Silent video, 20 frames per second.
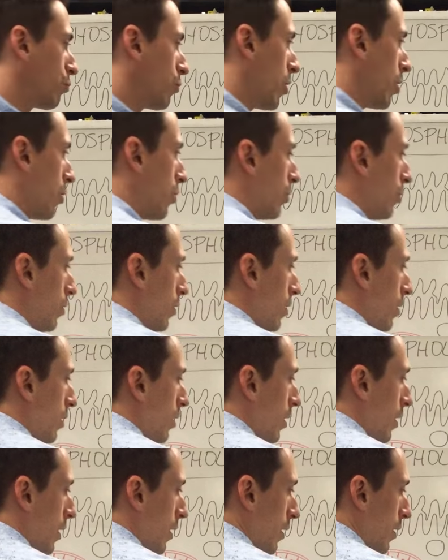role
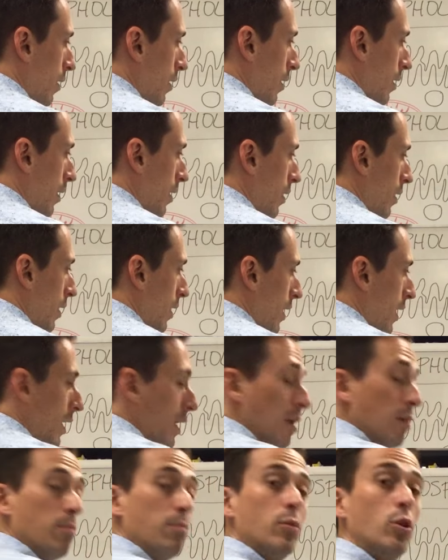
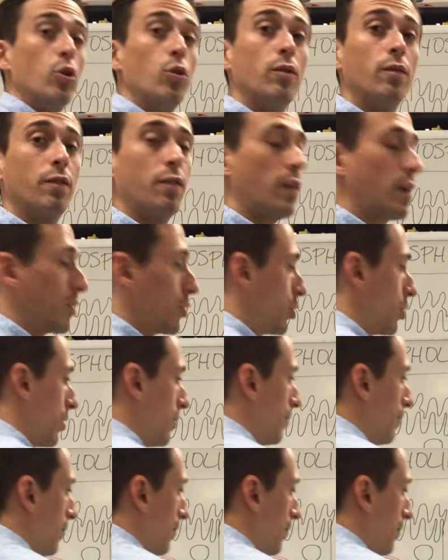in immune function.